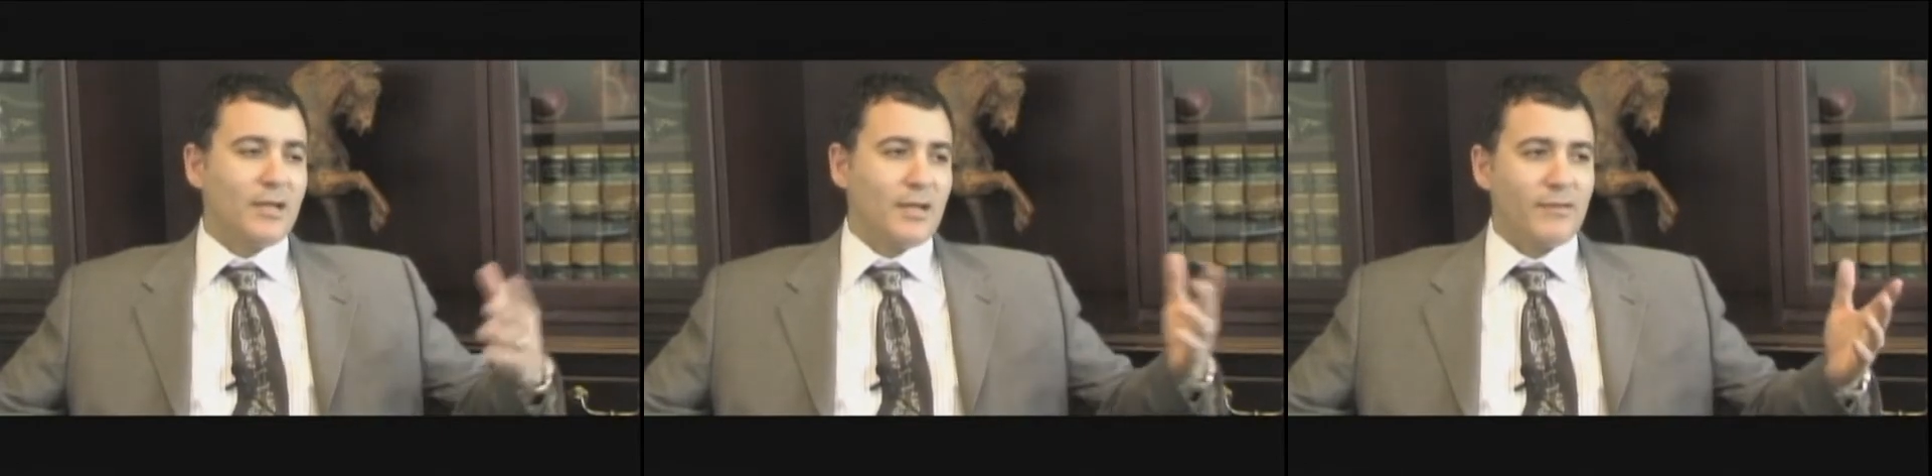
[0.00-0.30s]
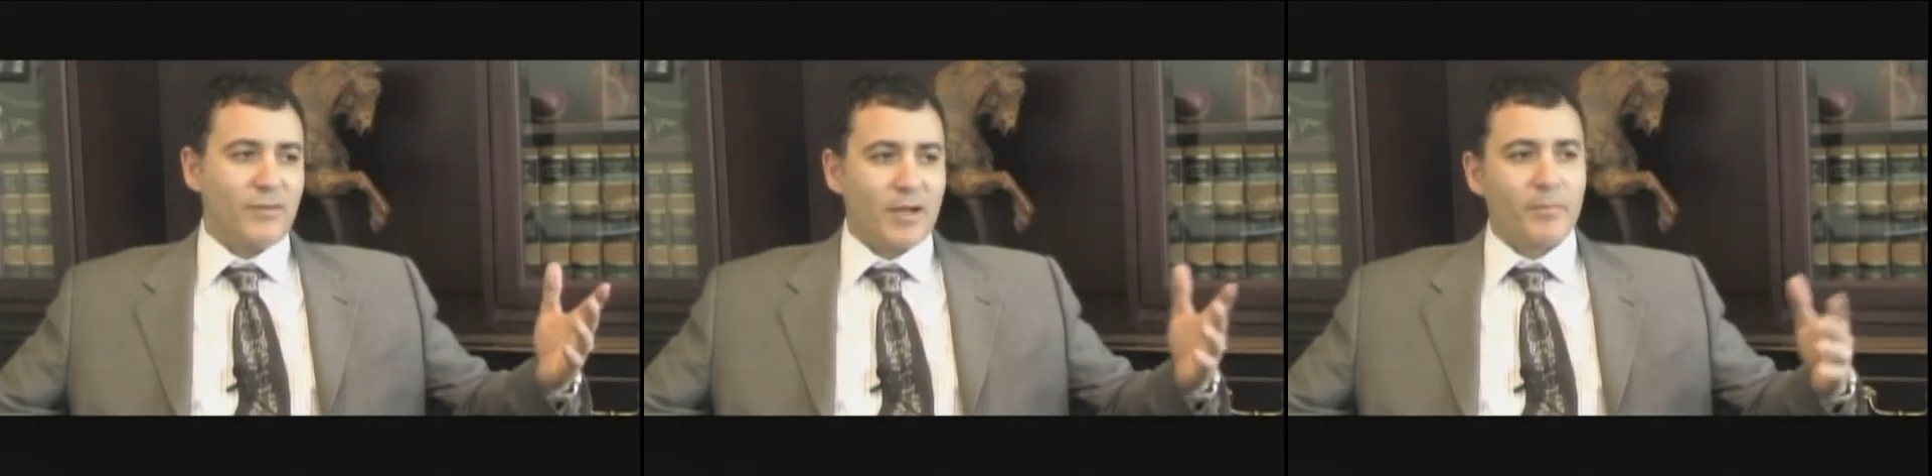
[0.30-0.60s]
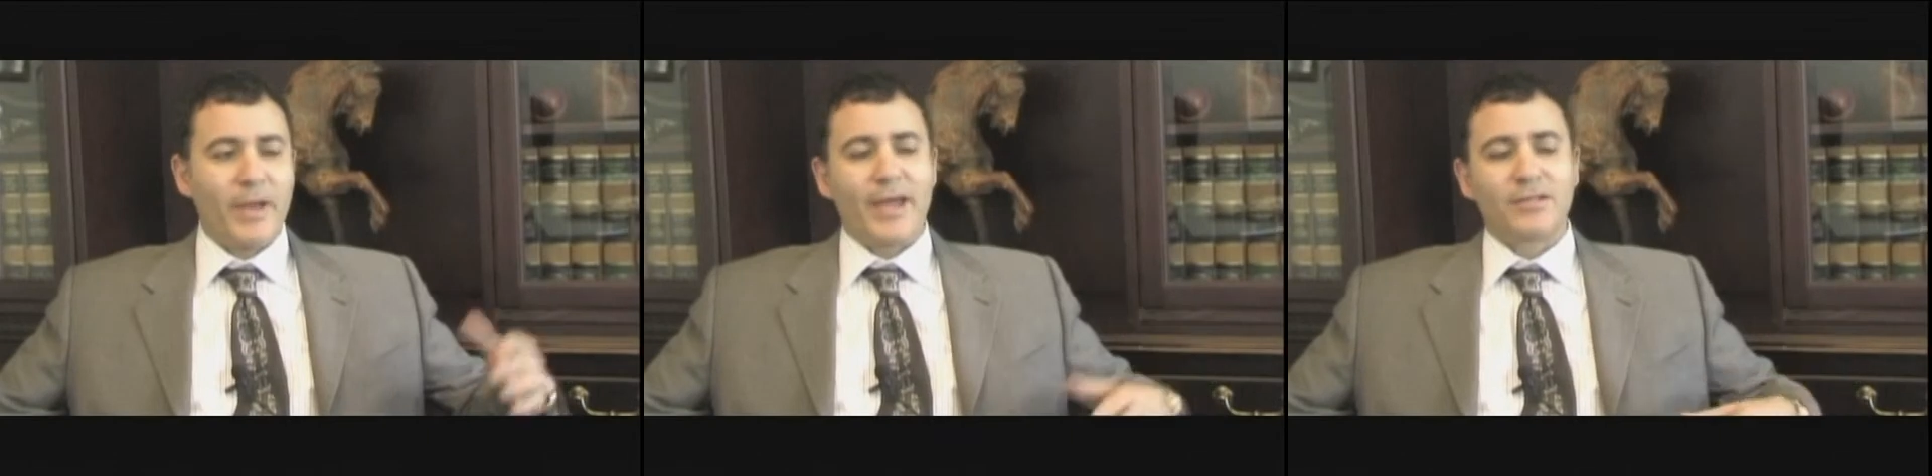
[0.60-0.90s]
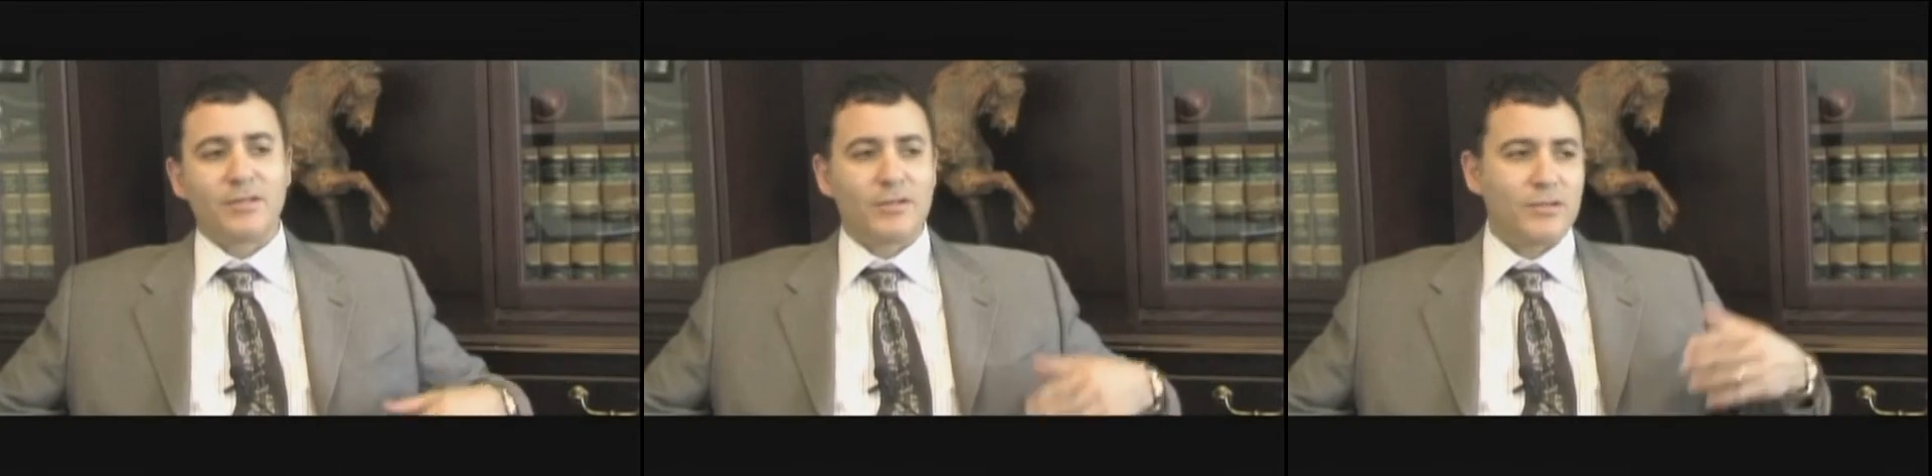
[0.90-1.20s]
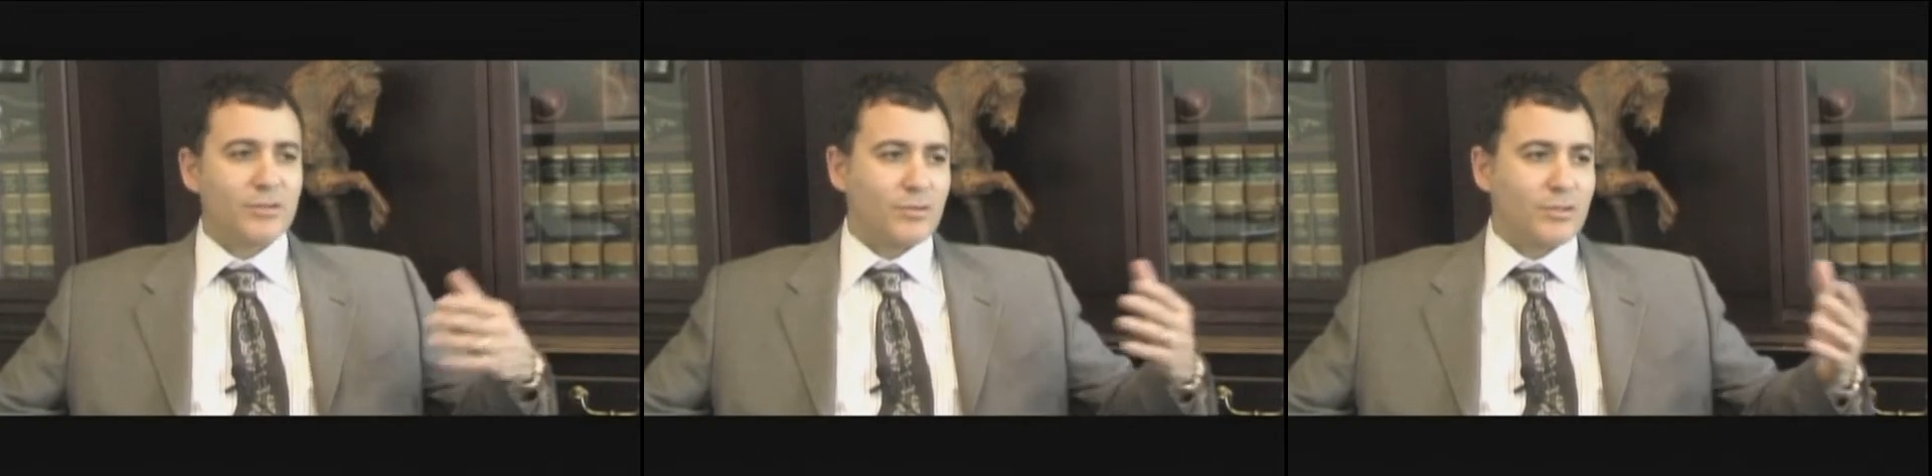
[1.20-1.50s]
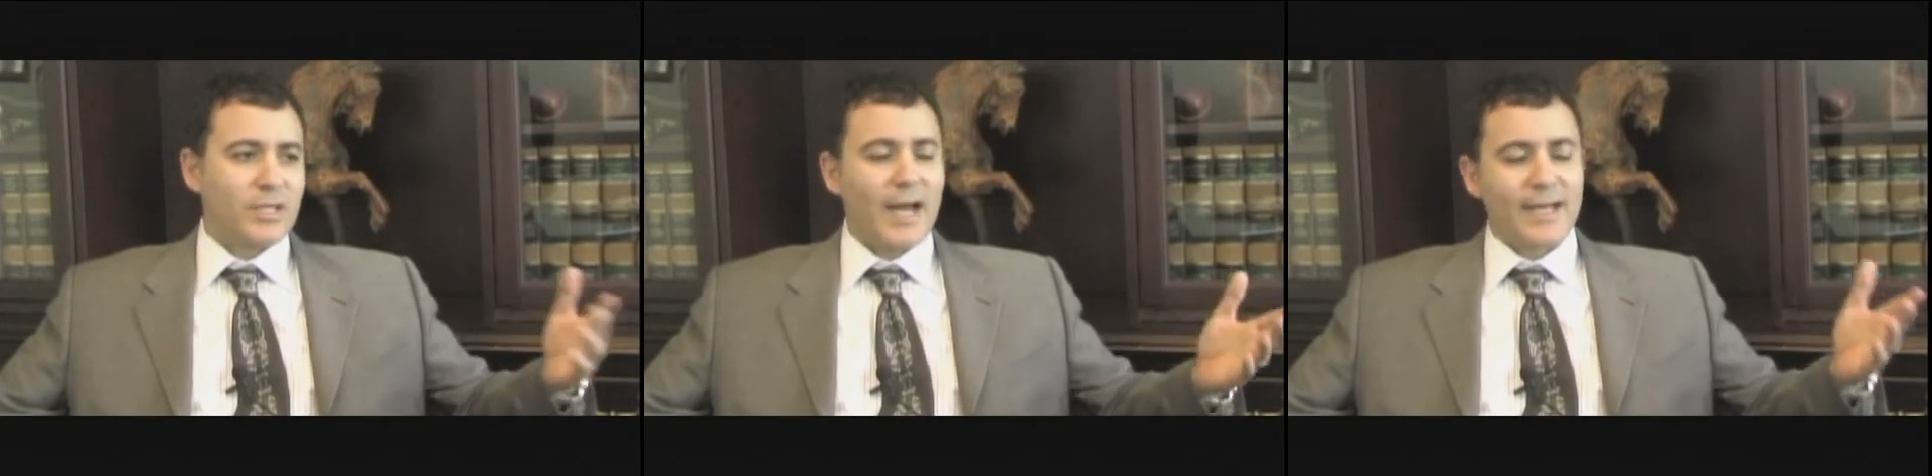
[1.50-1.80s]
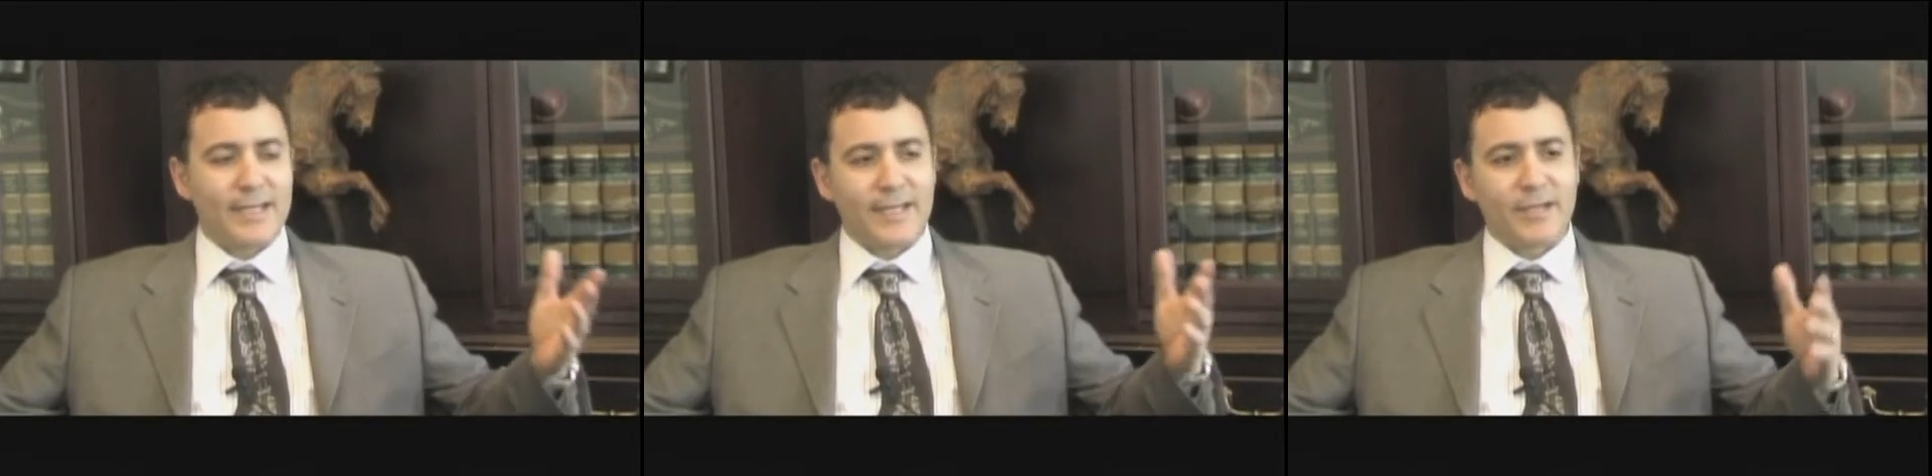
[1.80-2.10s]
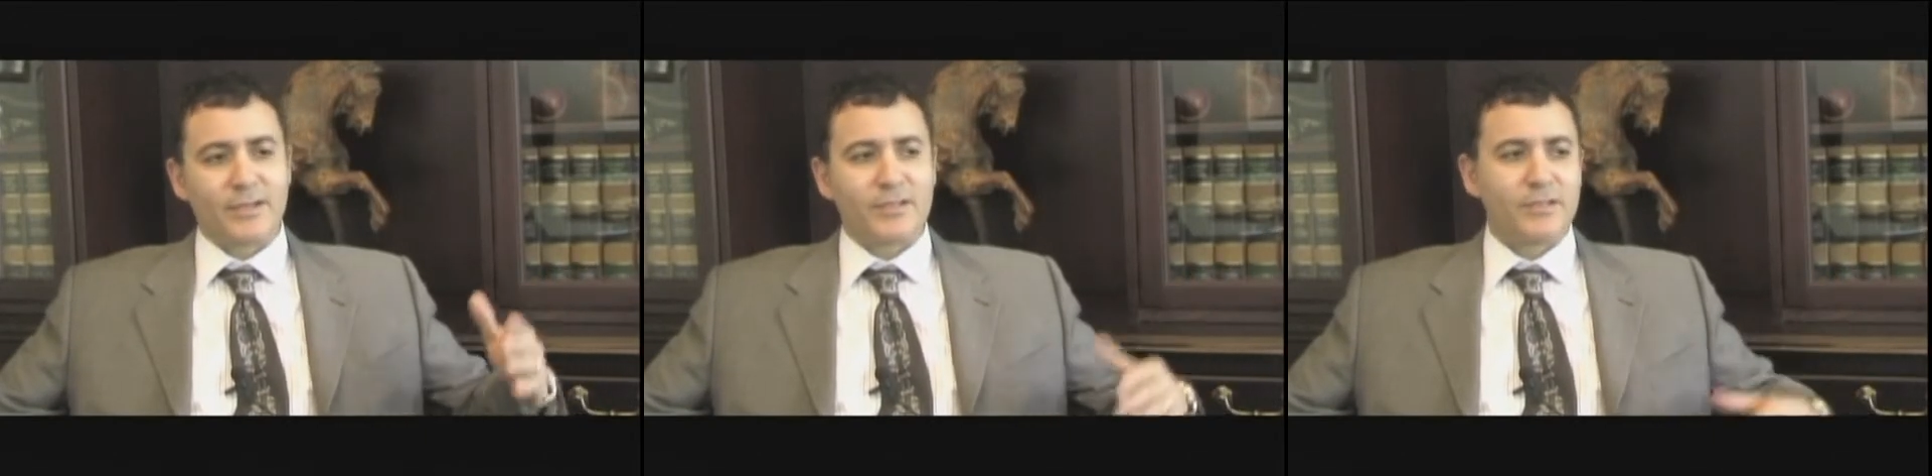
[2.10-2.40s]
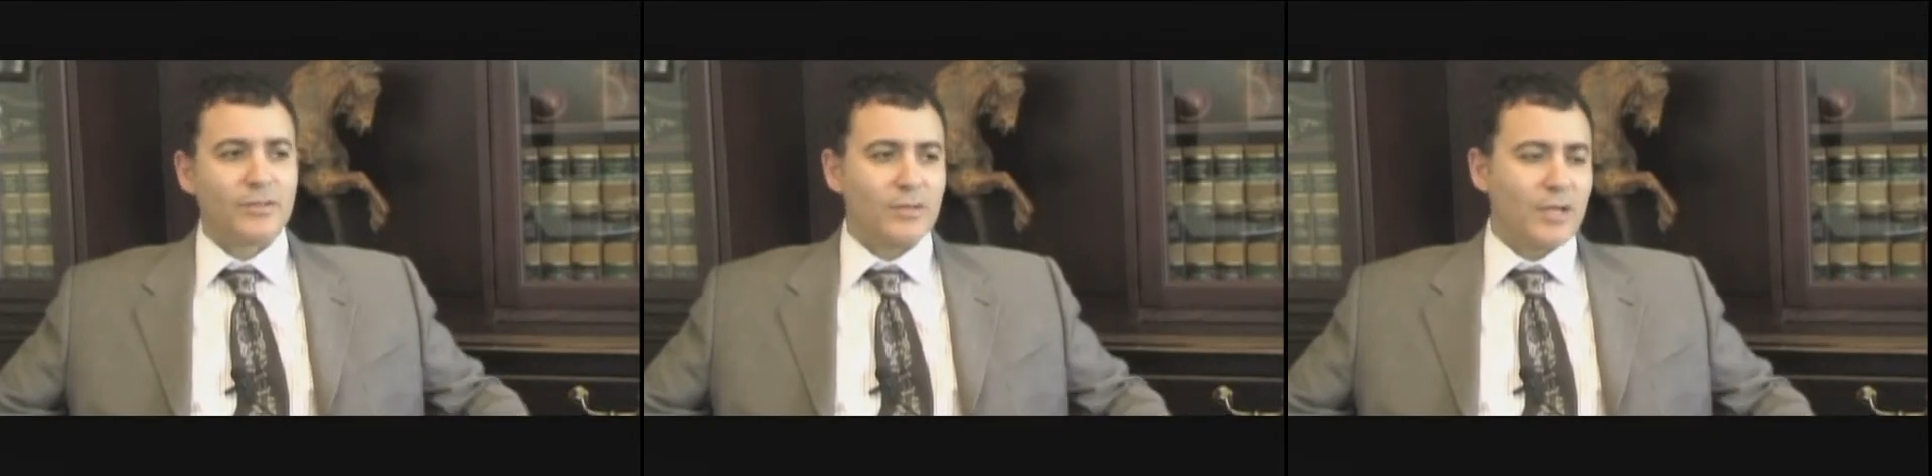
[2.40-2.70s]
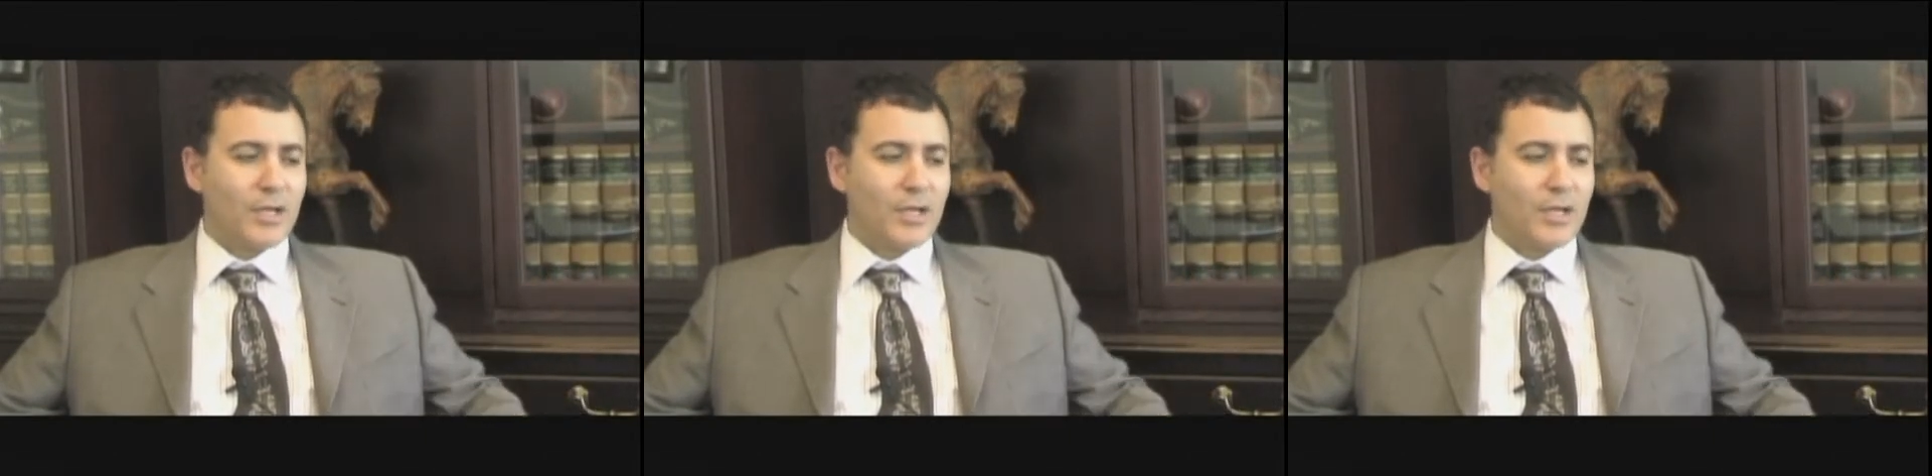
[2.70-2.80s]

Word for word: if uh, they are painters or tile layers or